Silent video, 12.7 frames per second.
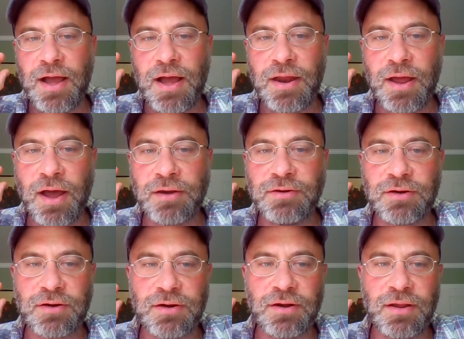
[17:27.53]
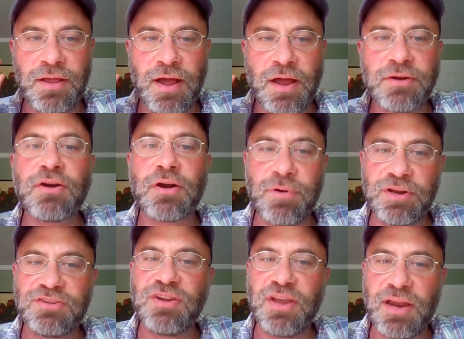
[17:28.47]

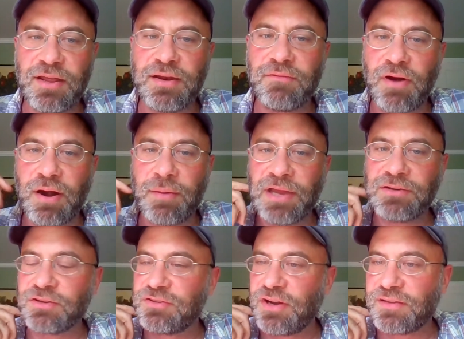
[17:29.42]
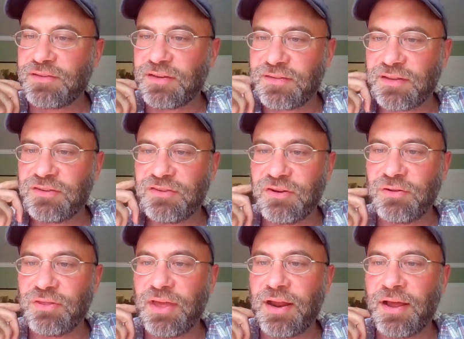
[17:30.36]
underappreciated environmental justice
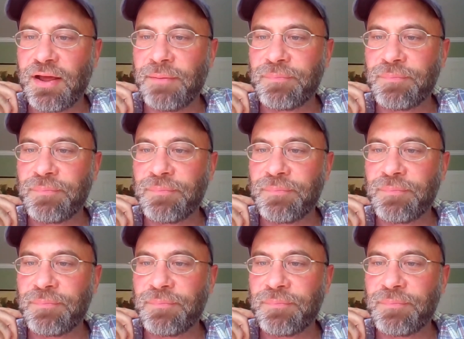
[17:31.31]
issue that